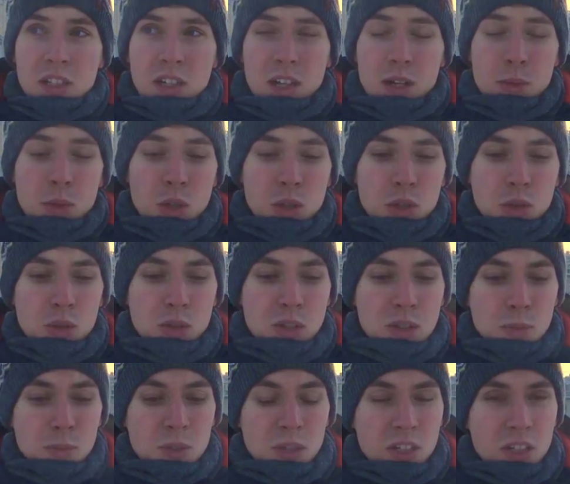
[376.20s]
I want to
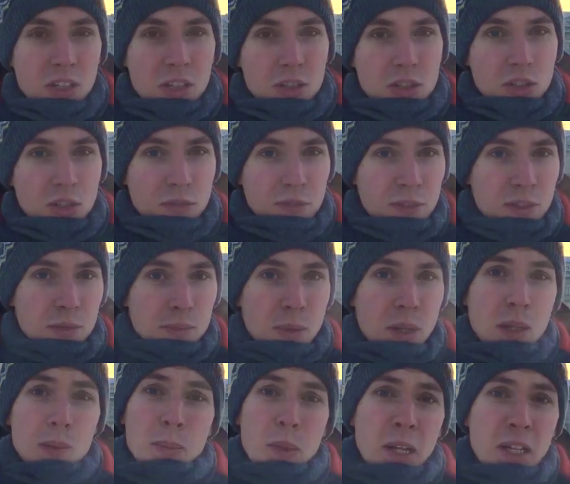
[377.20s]
keep the initial
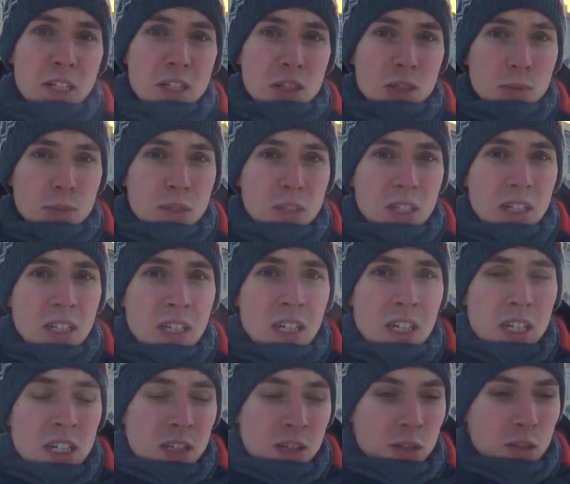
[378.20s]
feedback manageable,
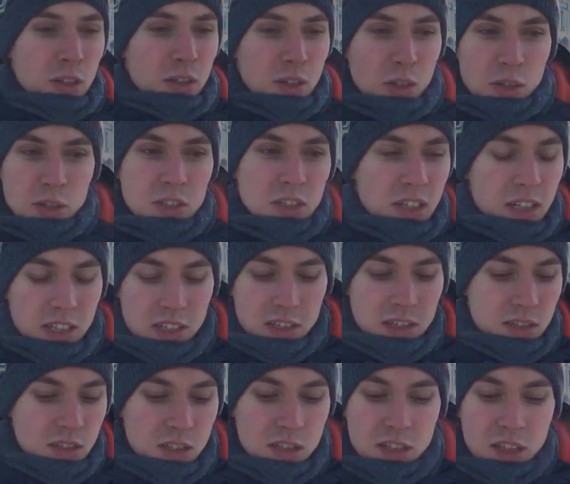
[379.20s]
so I don't get
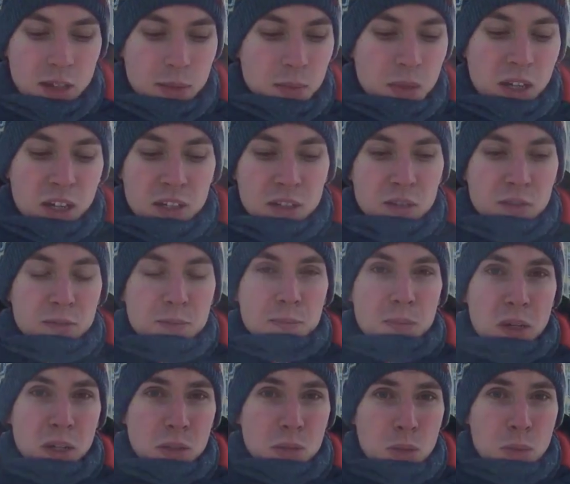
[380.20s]
the same kind of
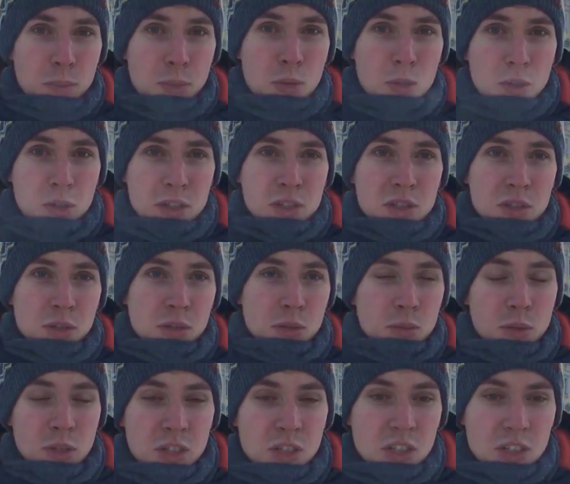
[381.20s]
bug reports or
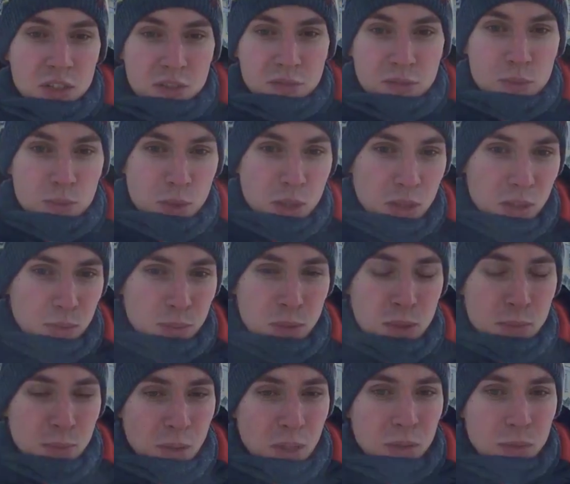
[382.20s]
wishes from all
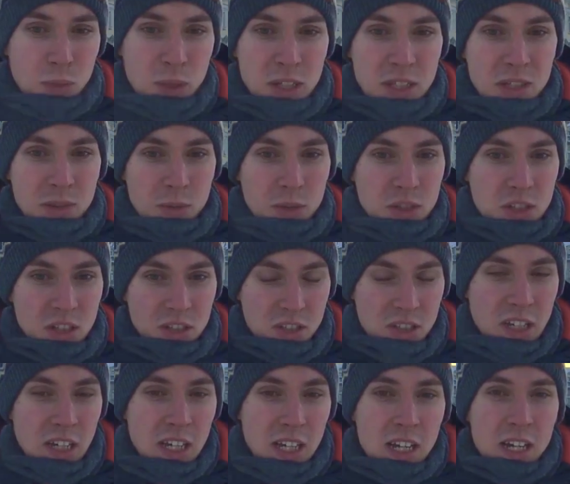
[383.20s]
people at once, but just
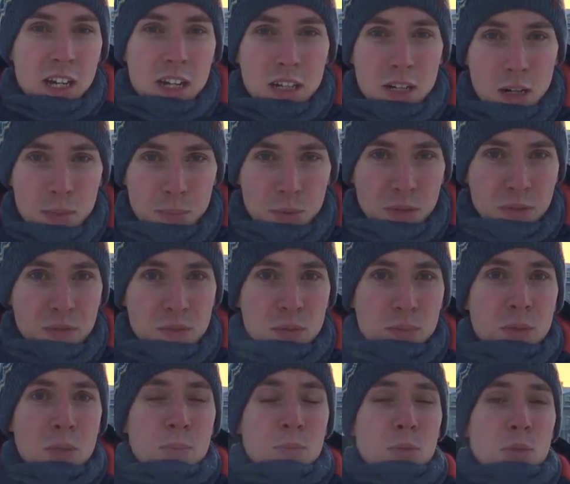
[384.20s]
a few
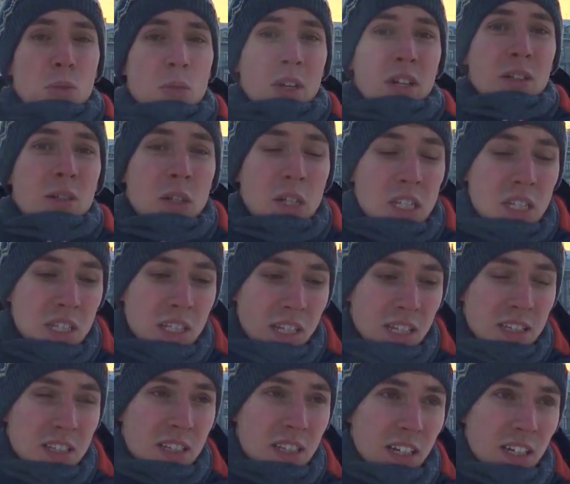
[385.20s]
people who I trust.
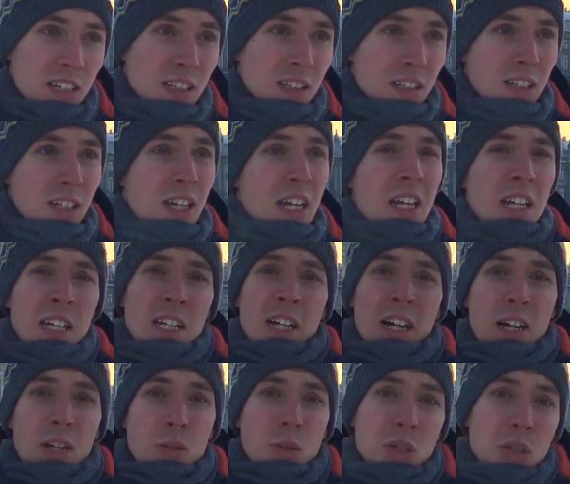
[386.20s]
And secondly,
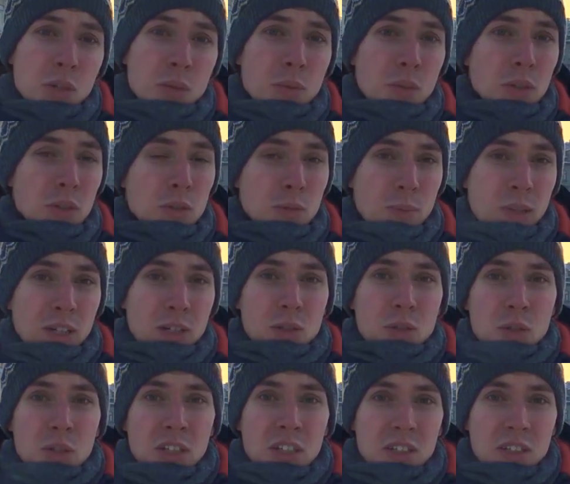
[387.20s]
I really want to make
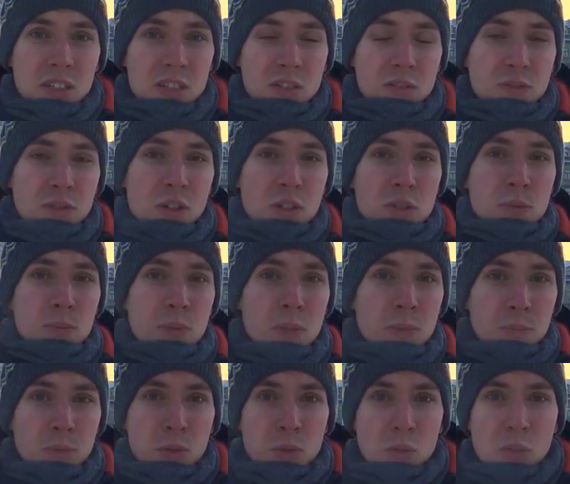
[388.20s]
sure that these first
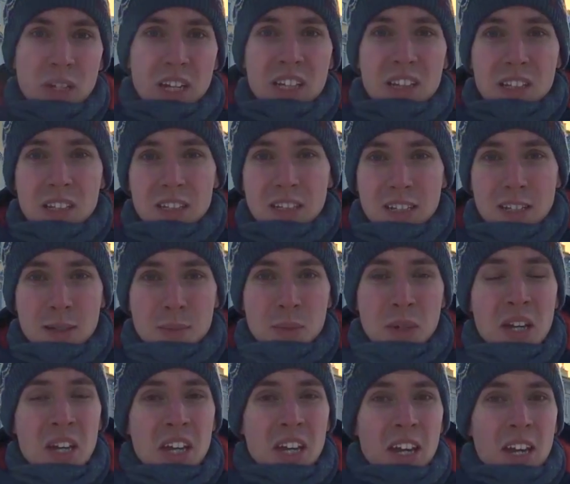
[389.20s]
people who get the game
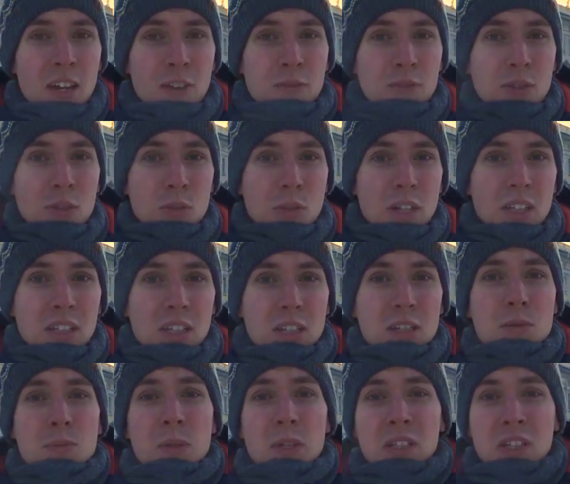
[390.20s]
have the right
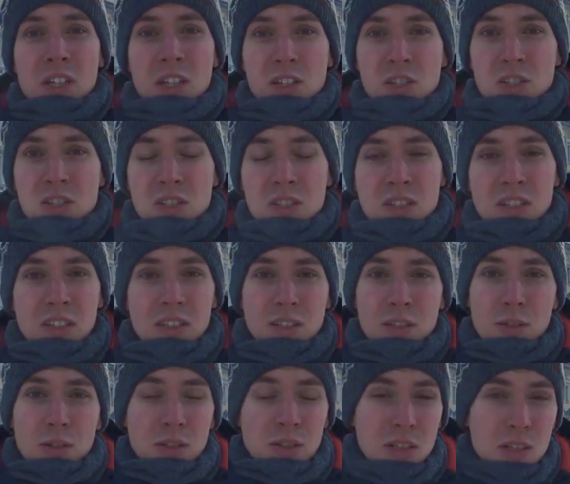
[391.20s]
expectations, that they're
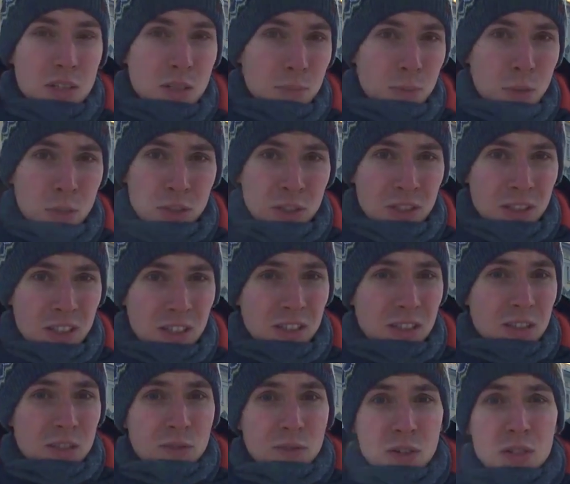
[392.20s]
not disappointed that
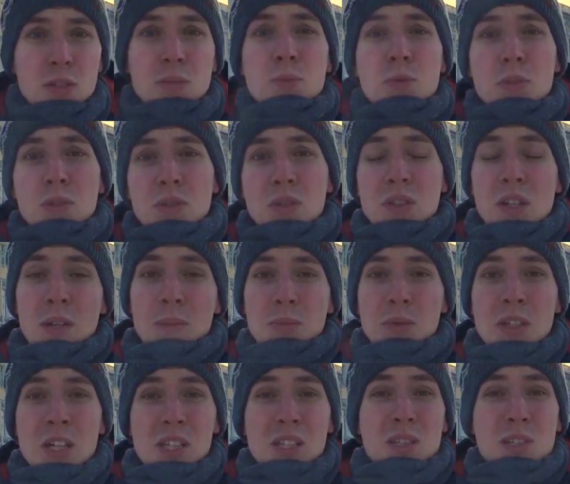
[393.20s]
this first prototype
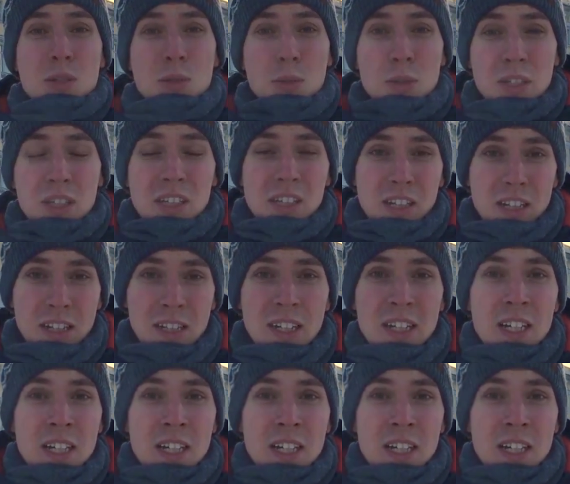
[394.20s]
does so little.